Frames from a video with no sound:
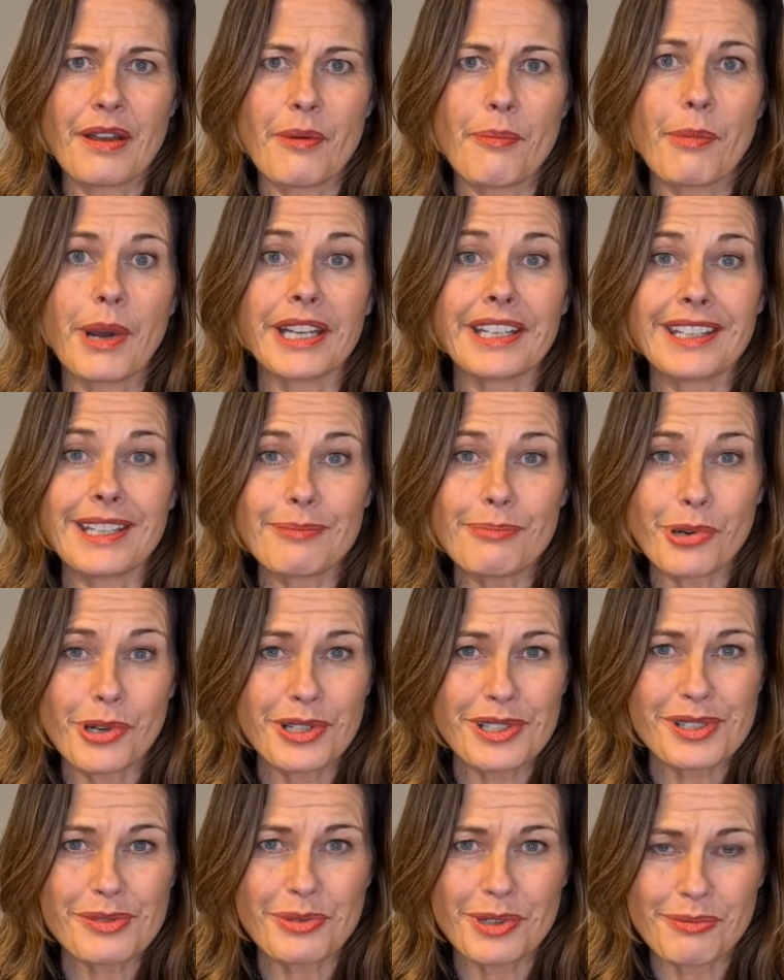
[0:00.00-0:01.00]
My key
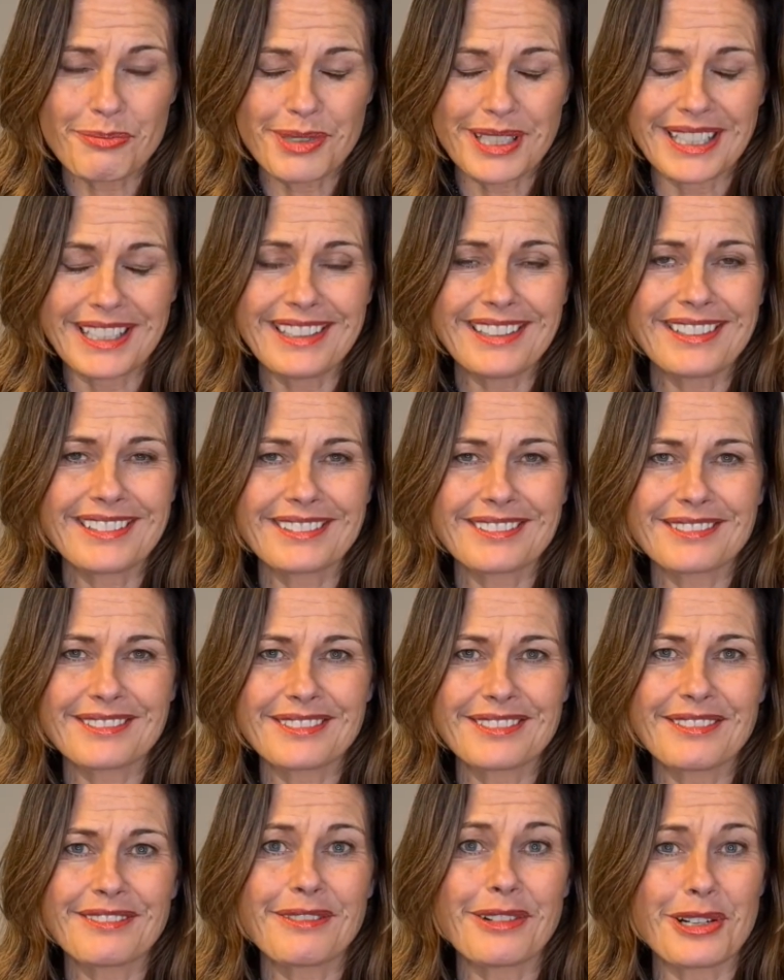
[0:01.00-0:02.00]
points would be
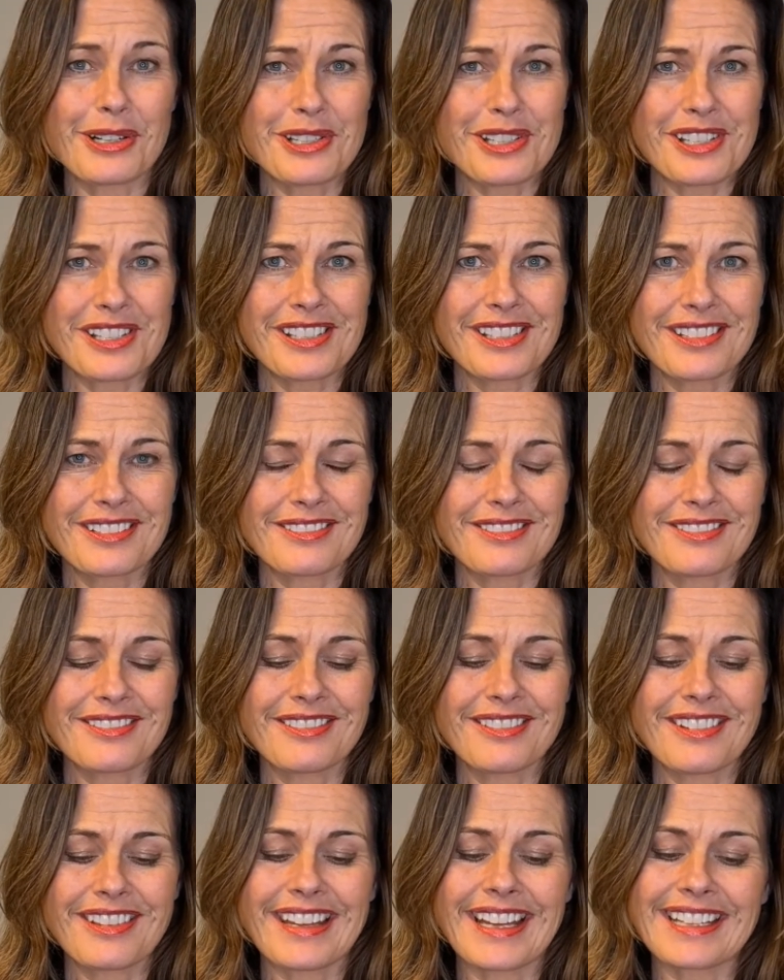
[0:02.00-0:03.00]
first,
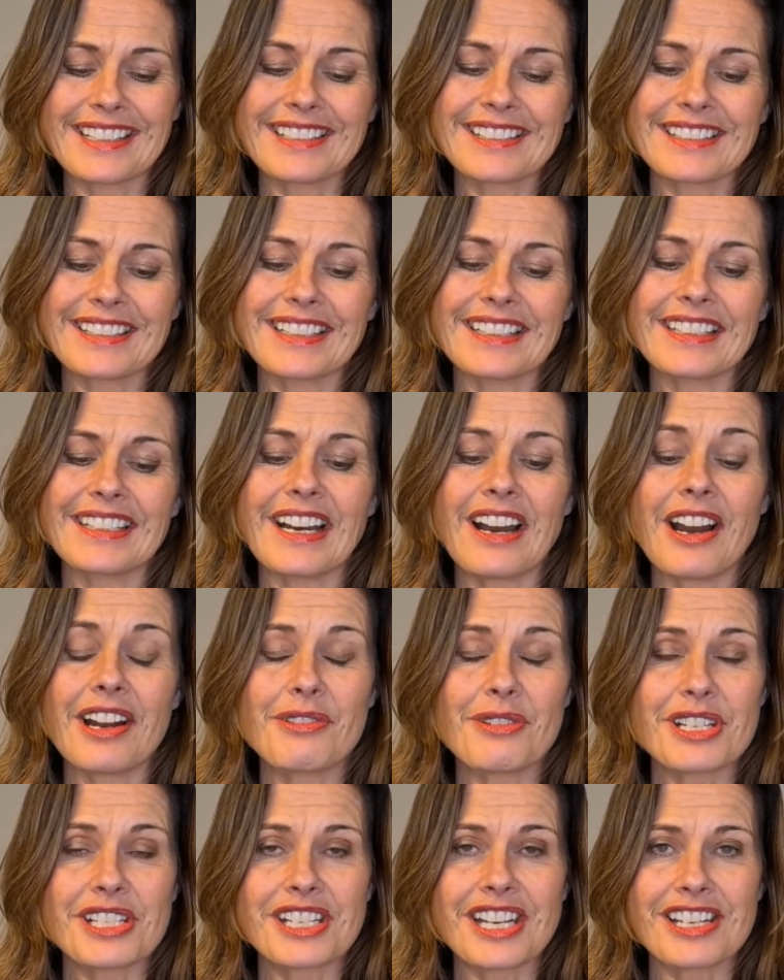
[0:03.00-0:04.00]
that
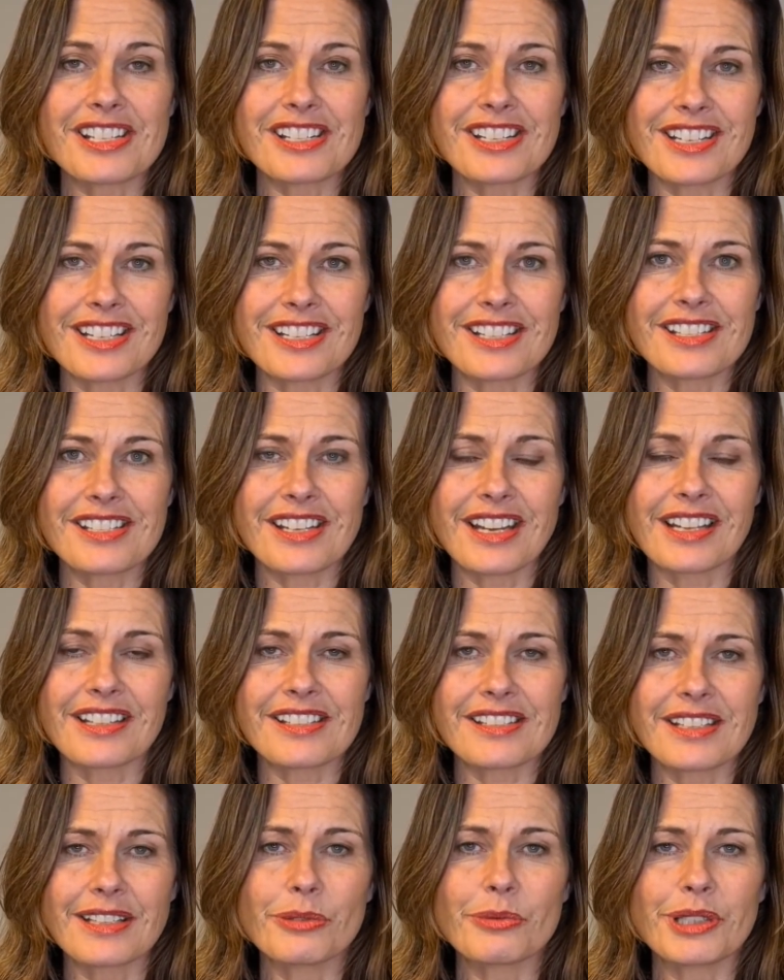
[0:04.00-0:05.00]
higher education is and
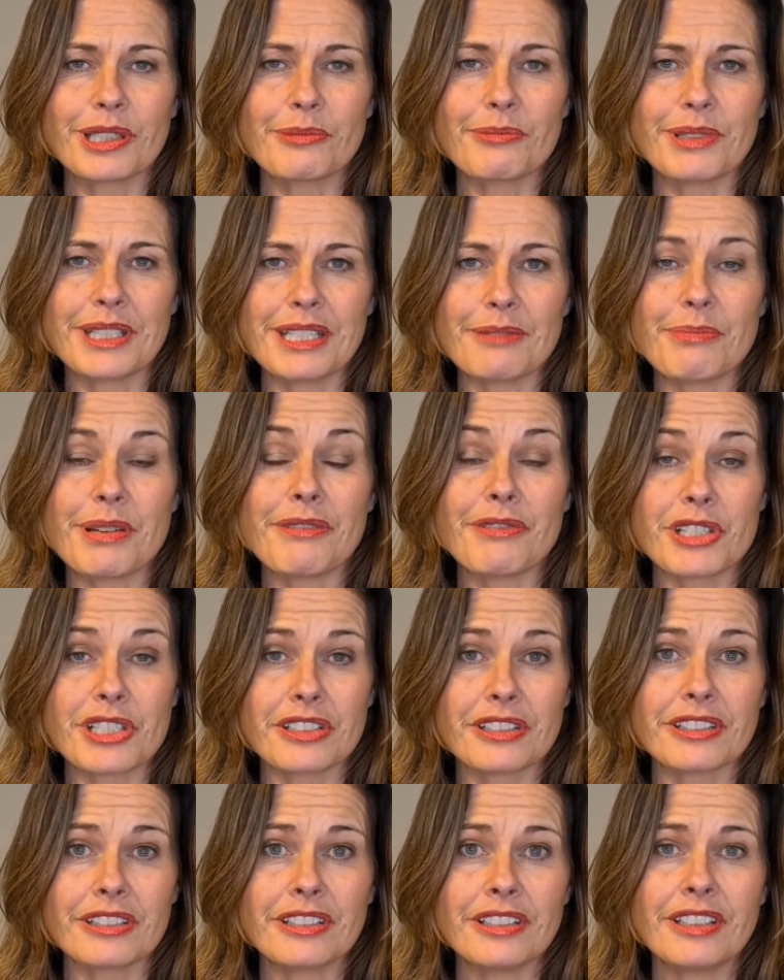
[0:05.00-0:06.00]
still will be
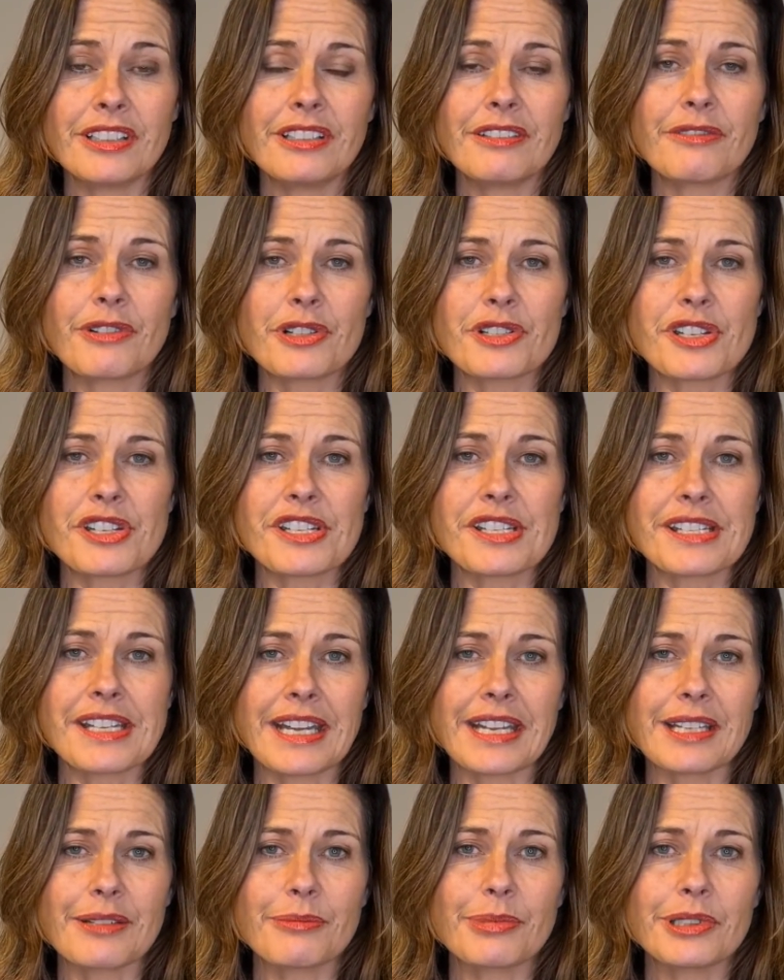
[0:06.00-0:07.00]
pivotal for
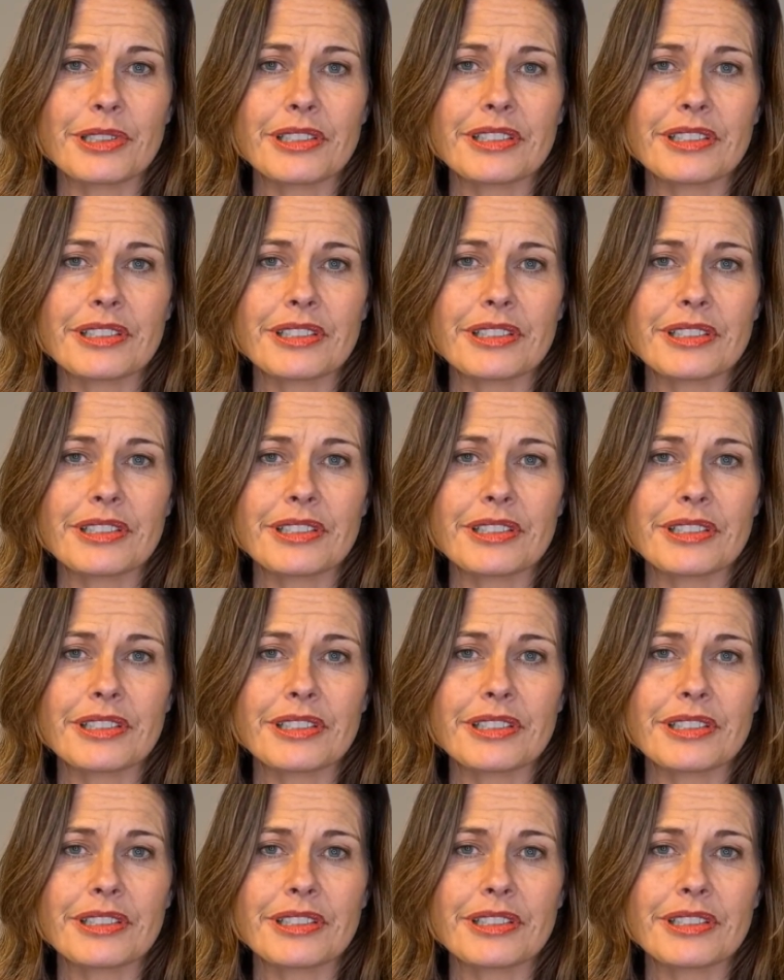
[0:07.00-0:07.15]
sustainable